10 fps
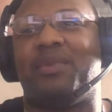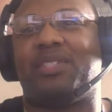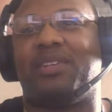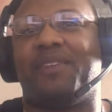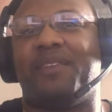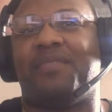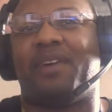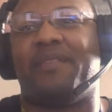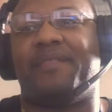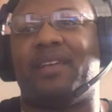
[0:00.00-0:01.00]
what's your favorite
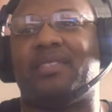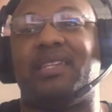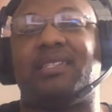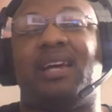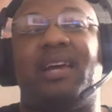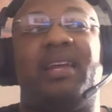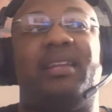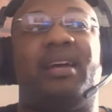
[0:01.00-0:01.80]
Final Fantasy that's not